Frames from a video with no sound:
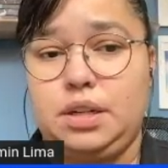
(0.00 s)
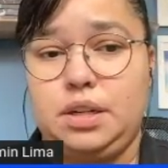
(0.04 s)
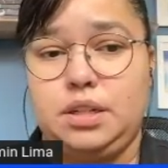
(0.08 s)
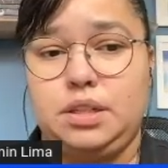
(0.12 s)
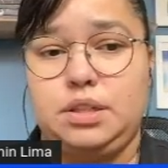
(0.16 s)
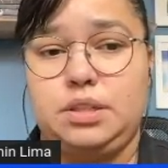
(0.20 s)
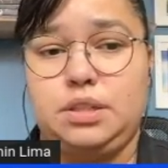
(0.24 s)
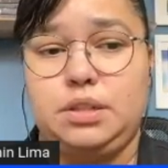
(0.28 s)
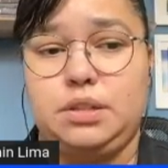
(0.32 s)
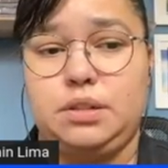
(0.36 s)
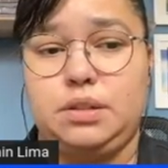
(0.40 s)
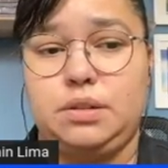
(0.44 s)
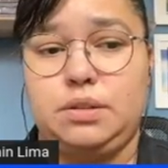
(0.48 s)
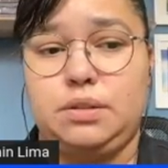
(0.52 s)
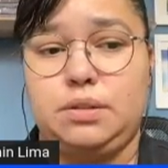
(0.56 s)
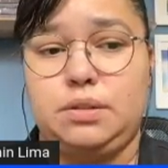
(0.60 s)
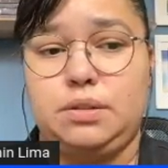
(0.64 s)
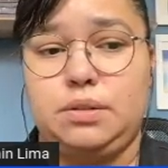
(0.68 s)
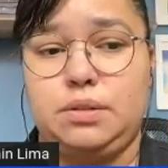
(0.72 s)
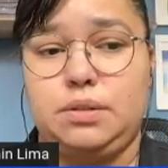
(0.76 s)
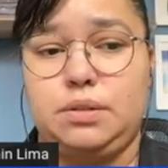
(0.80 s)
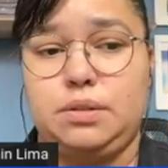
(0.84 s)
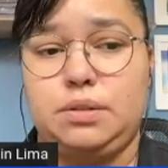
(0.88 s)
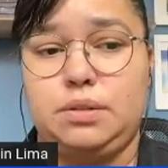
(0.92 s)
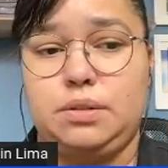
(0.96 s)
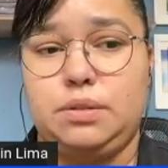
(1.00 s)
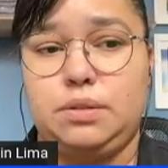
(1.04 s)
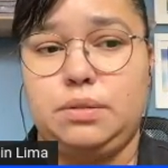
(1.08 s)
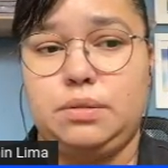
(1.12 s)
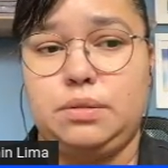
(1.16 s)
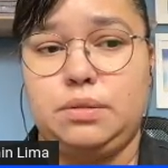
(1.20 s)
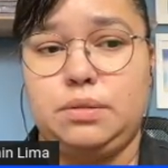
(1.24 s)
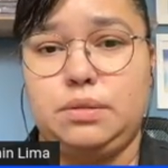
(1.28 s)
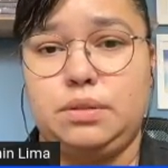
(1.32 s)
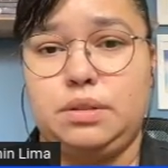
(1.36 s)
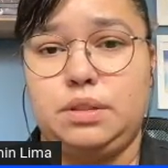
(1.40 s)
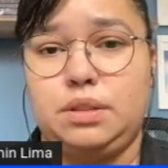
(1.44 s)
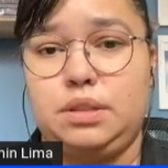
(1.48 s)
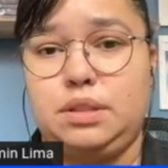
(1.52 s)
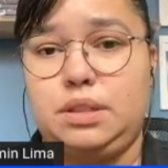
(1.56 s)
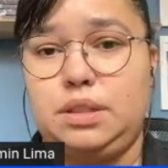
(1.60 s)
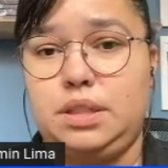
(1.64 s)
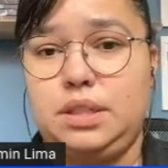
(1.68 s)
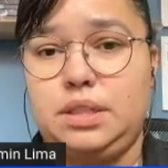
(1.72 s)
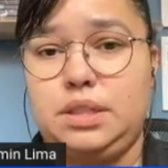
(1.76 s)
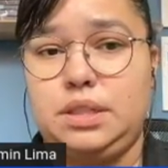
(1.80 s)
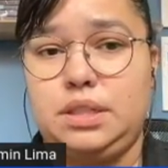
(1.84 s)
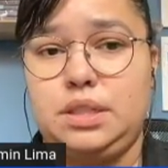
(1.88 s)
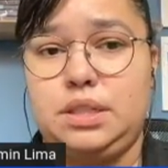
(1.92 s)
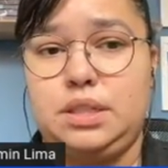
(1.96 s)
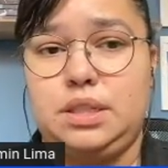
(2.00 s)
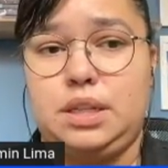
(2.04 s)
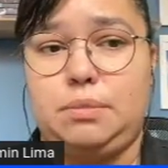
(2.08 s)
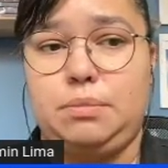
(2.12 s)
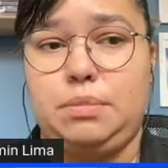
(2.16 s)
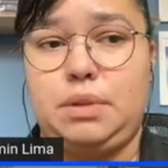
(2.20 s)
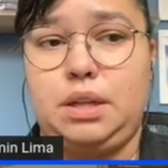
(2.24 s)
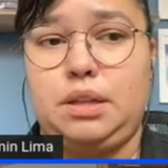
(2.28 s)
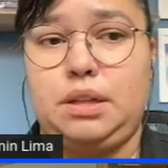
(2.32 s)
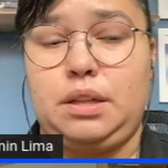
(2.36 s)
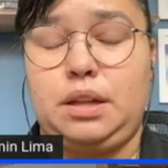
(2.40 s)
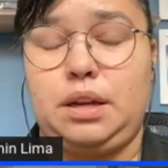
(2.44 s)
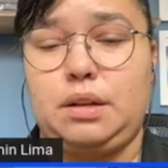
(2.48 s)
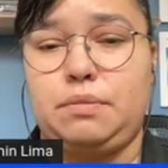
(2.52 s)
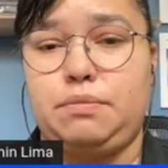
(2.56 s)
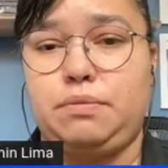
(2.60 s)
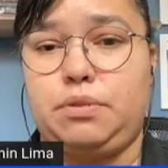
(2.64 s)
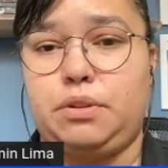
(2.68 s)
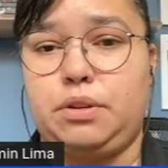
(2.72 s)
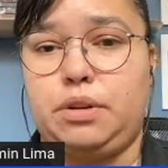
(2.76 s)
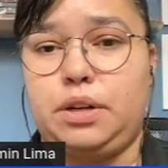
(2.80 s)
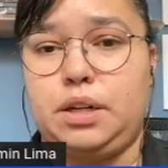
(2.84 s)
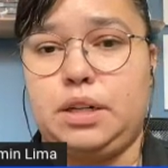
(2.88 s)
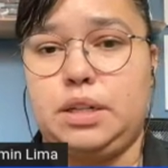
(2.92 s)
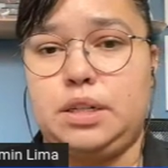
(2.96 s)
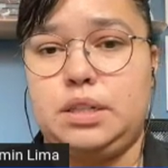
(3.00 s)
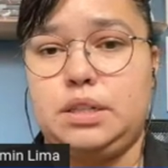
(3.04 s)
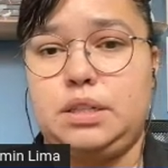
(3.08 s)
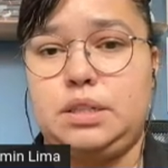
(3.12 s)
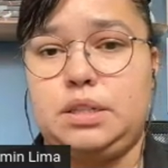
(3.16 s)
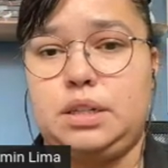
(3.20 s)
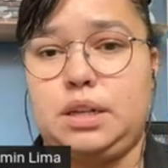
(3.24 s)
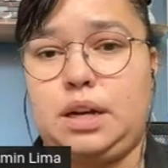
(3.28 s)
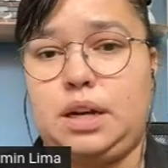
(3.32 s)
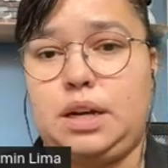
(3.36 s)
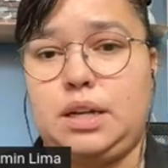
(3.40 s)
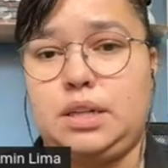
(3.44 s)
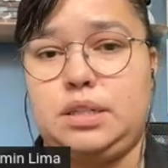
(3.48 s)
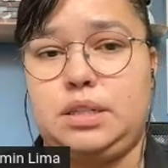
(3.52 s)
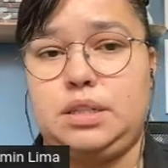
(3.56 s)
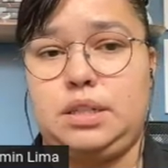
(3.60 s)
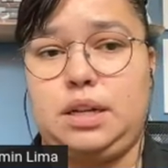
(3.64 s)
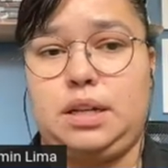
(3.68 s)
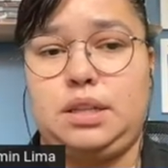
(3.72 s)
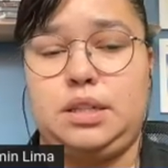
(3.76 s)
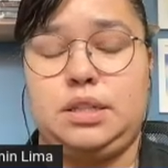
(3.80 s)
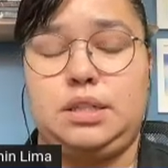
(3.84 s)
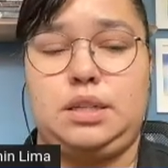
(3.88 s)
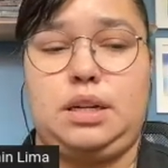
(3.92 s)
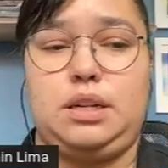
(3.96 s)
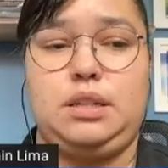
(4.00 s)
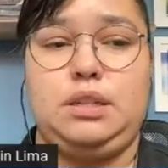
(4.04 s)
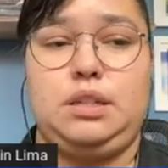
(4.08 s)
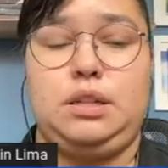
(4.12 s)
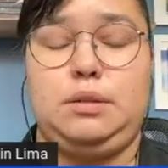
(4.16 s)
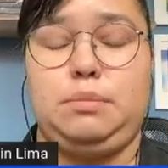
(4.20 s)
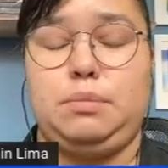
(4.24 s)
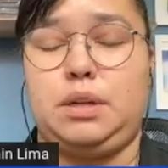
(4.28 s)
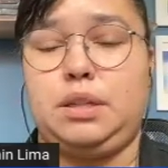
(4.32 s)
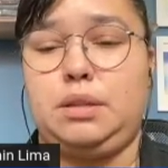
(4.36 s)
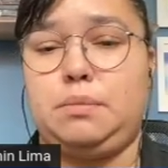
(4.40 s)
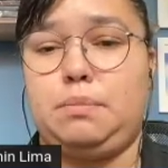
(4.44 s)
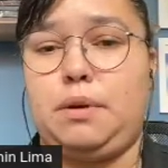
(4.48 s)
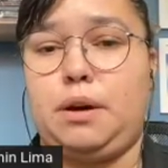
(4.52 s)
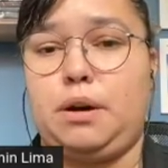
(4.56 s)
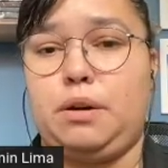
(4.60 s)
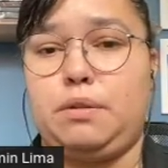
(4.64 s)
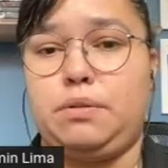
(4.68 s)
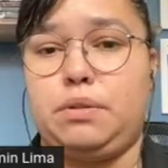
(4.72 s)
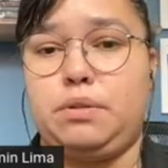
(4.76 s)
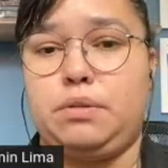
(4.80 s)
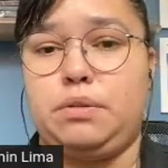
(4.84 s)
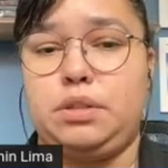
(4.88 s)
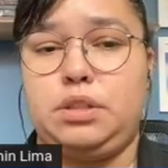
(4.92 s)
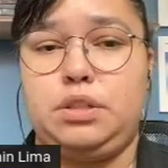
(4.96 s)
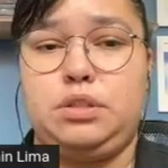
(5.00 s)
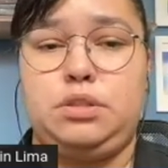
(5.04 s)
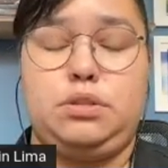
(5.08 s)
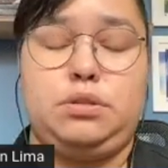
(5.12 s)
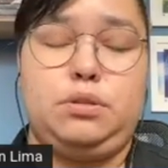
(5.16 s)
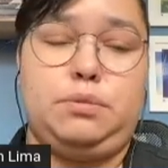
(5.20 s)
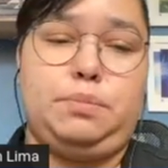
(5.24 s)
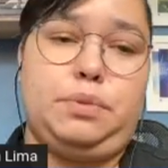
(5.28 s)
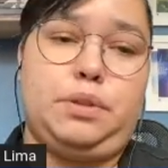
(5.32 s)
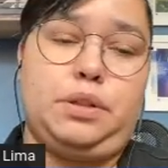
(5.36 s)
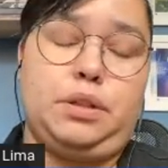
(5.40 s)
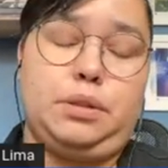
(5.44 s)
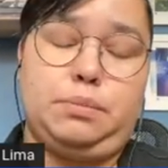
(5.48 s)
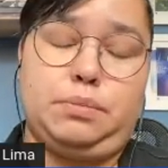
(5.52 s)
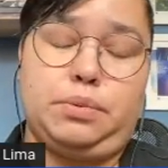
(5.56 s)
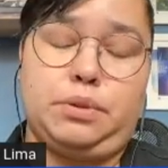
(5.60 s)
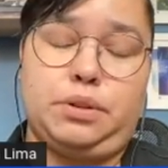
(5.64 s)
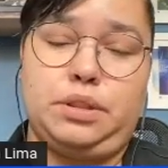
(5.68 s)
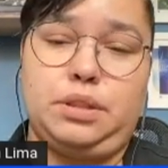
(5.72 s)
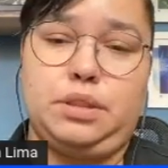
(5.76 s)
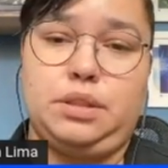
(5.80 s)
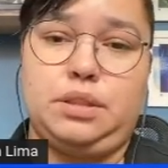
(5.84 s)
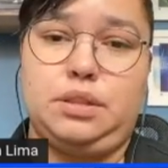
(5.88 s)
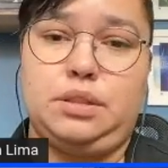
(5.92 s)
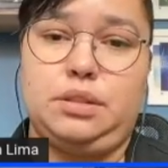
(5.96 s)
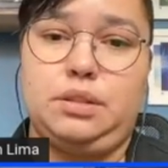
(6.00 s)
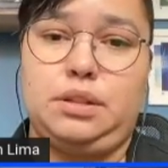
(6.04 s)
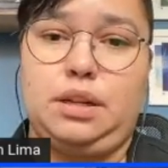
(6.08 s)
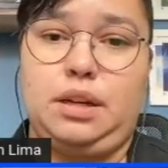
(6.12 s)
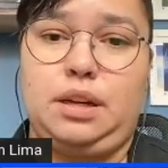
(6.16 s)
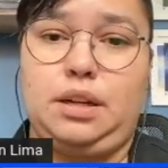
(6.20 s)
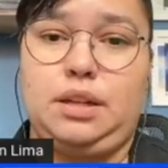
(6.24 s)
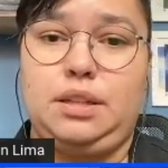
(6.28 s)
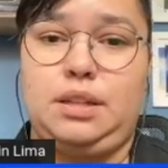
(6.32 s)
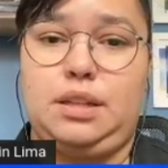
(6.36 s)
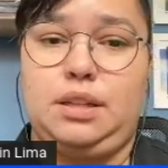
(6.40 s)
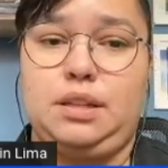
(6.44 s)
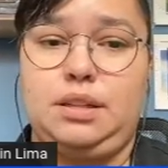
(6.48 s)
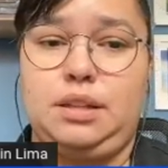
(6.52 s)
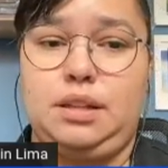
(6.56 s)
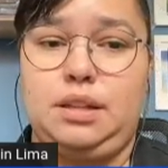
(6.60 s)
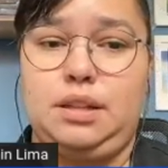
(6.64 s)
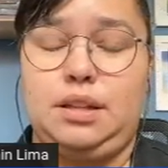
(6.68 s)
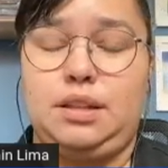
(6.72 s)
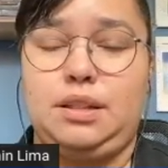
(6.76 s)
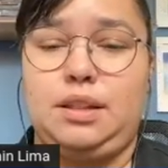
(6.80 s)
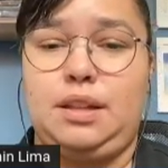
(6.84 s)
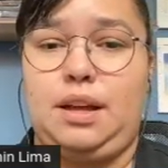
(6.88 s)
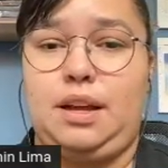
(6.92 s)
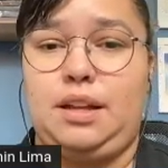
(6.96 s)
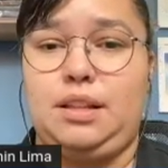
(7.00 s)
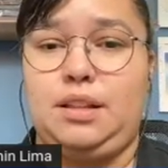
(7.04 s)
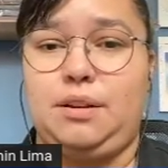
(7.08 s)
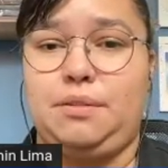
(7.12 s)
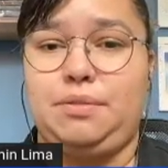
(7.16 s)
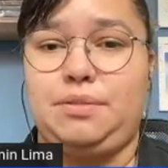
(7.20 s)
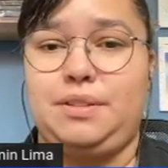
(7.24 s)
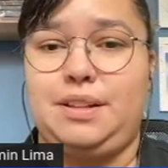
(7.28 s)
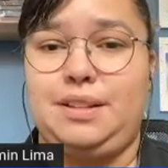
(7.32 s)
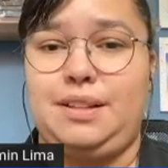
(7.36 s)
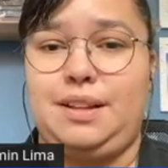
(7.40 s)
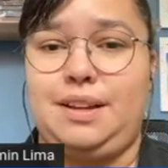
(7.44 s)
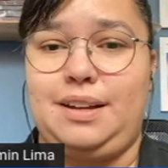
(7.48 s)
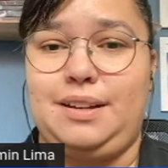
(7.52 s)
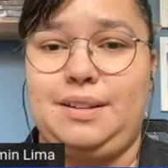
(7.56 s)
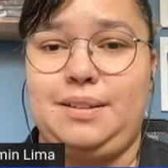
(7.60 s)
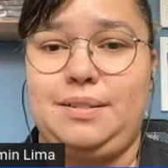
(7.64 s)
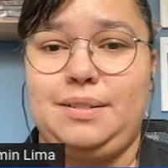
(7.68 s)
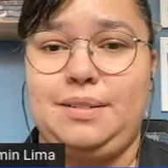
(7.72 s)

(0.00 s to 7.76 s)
So this is something that for us as a design team at Belvo is super important in the end of the day.